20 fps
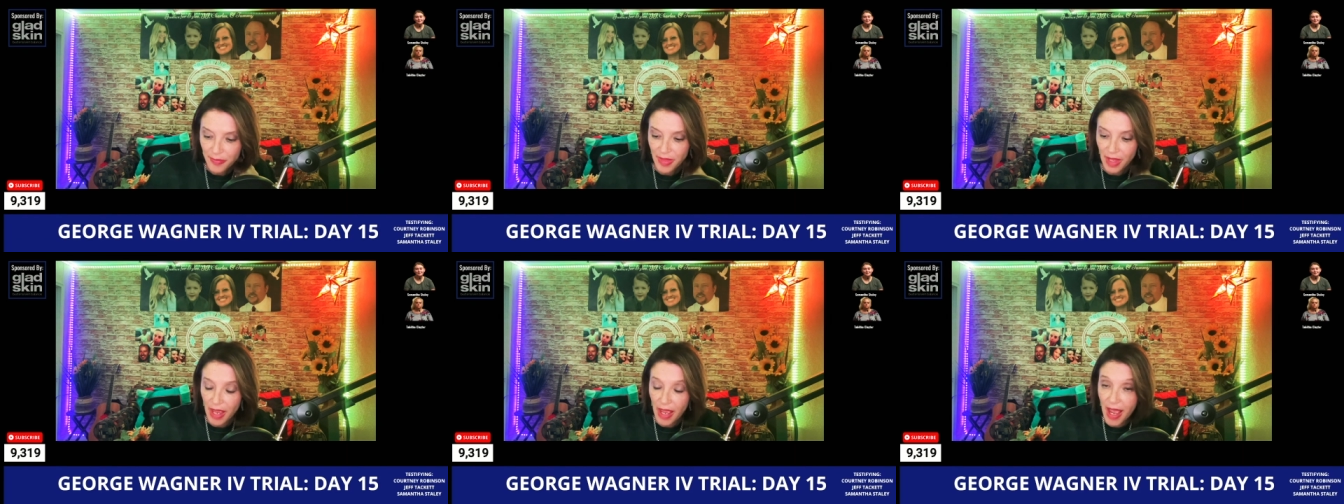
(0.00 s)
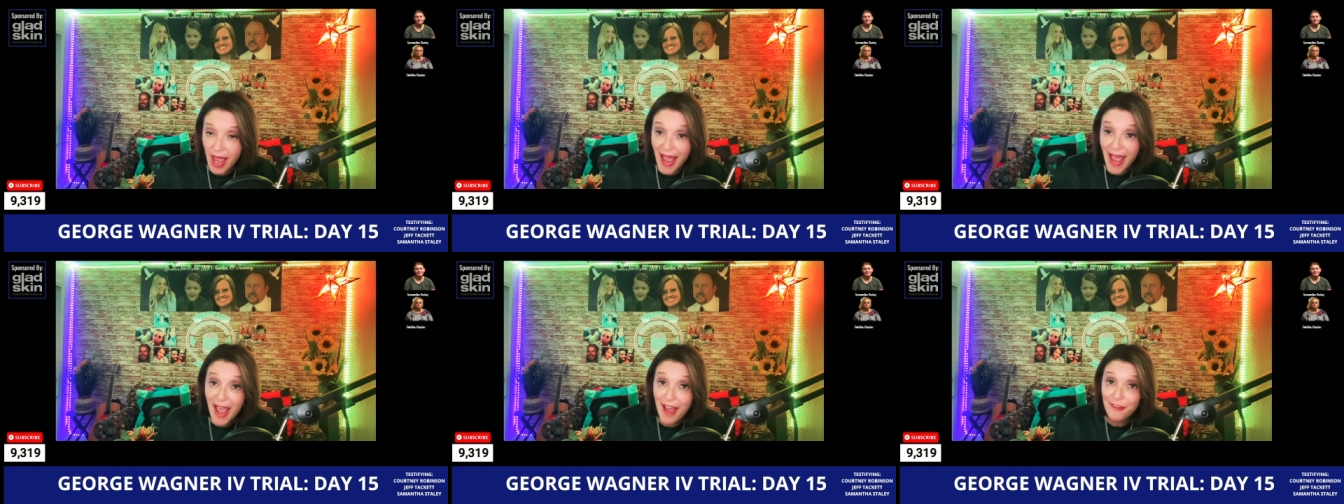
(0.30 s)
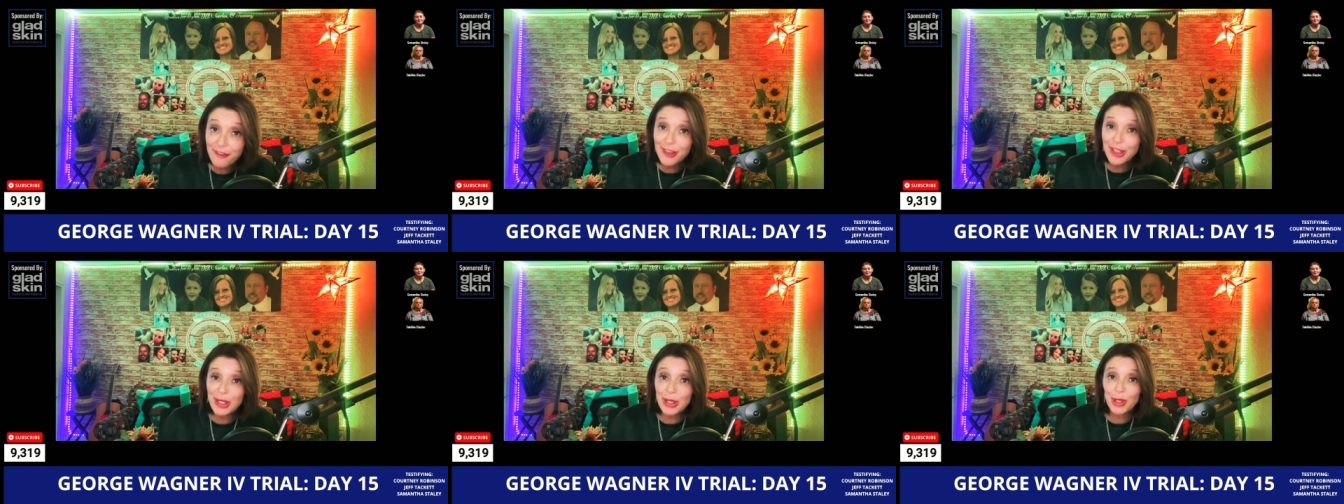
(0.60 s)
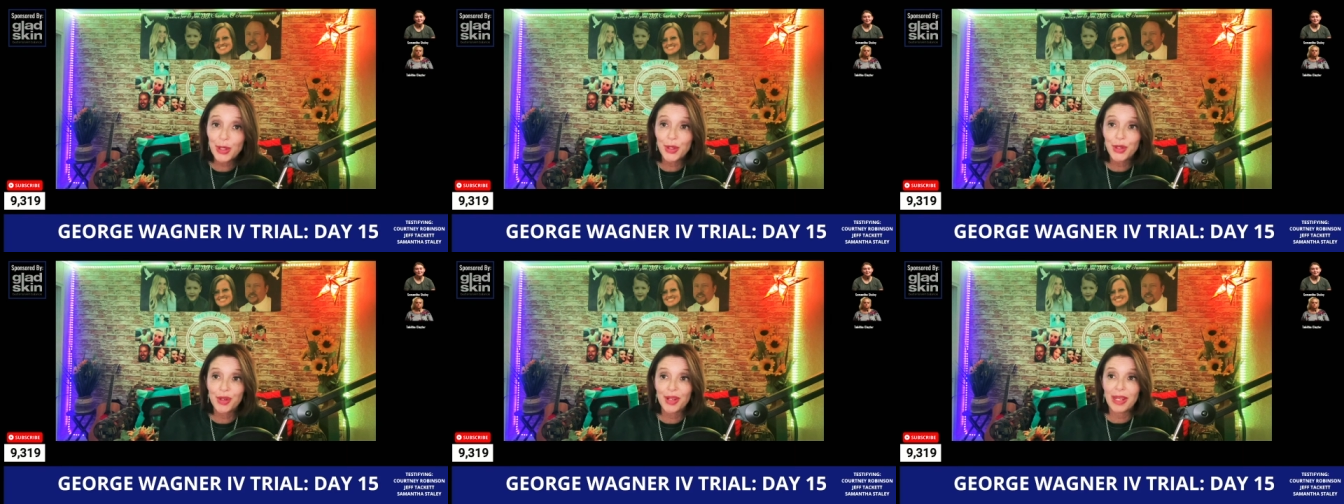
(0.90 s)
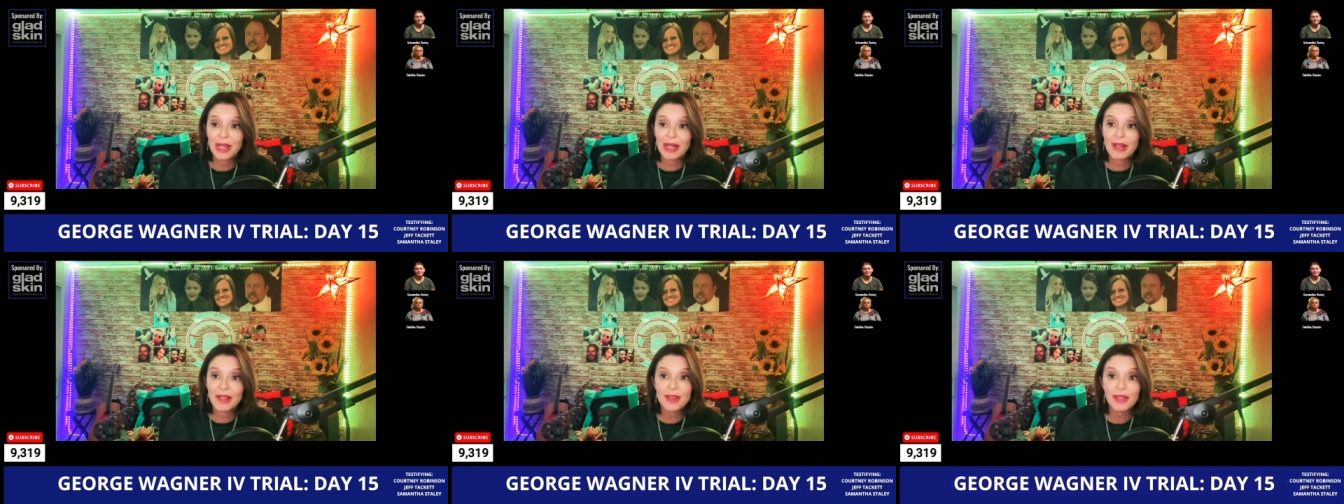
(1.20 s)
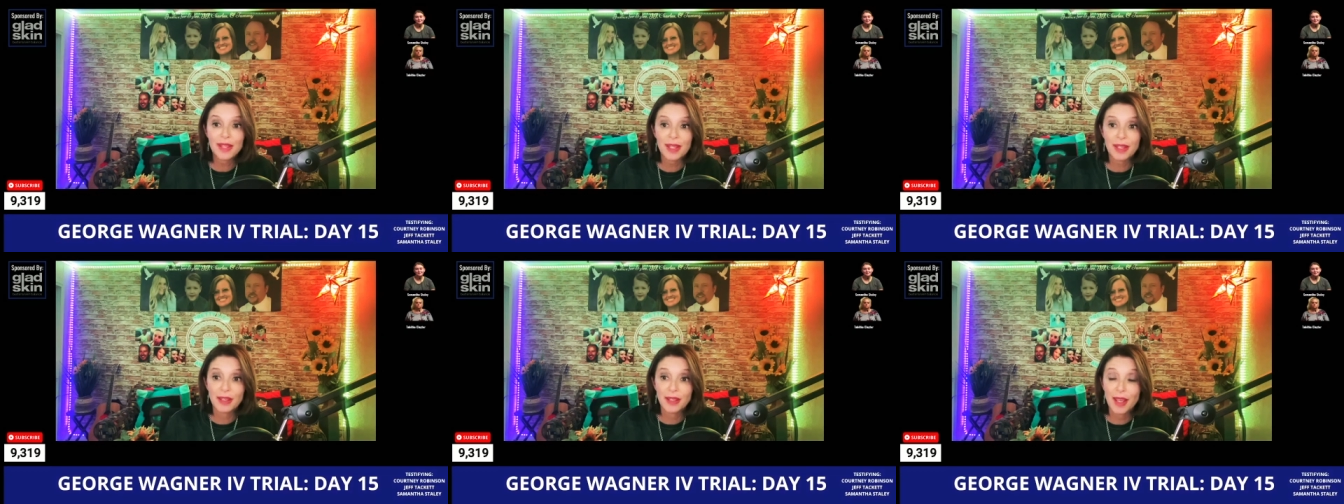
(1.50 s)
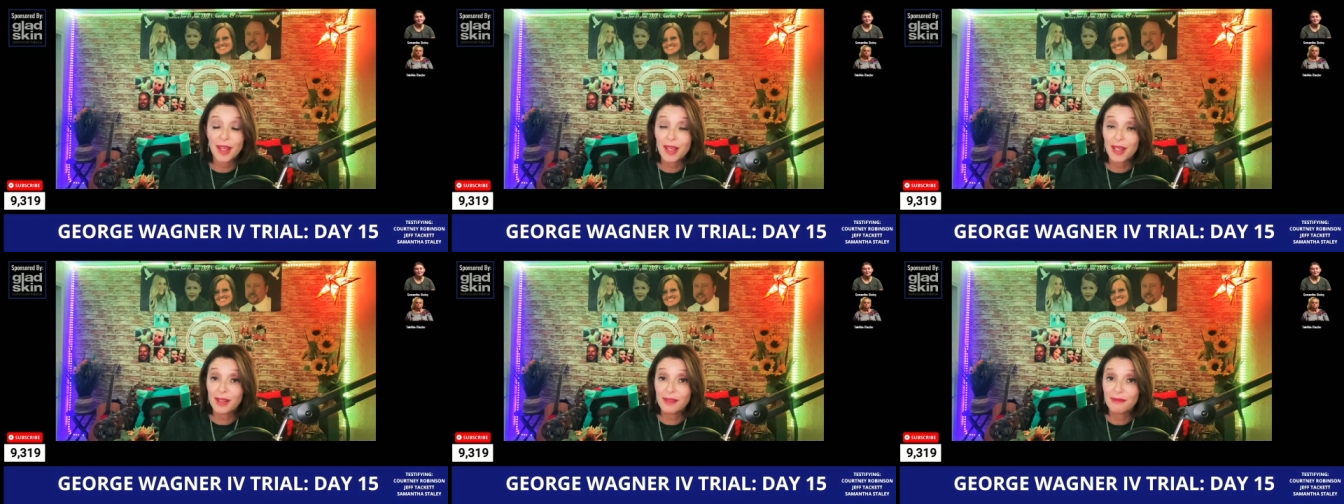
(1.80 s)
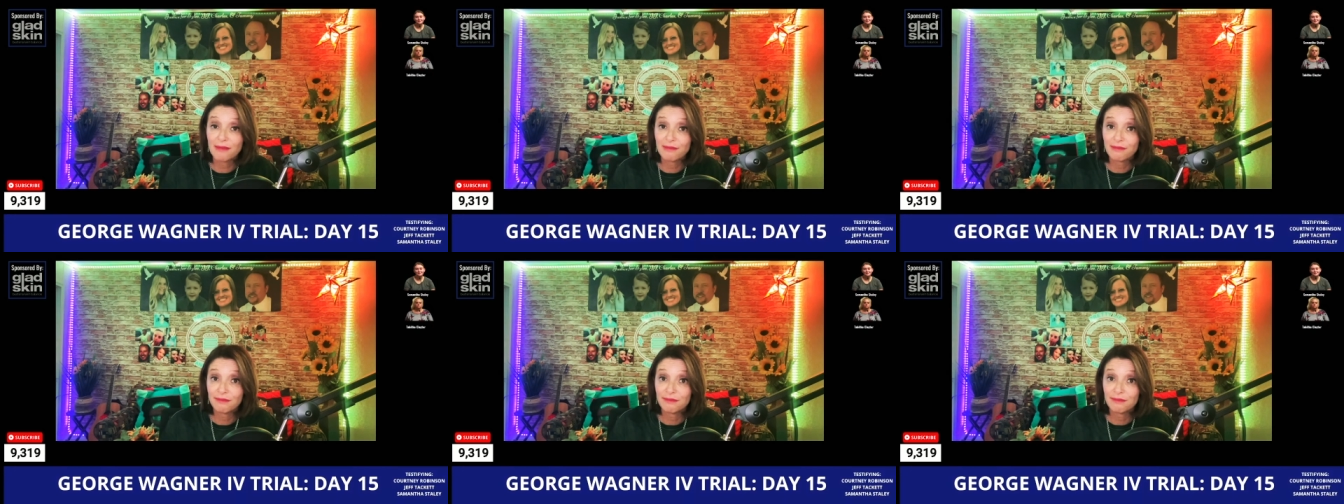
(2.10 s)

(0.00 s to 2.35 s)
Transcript: I haven't heard anything yet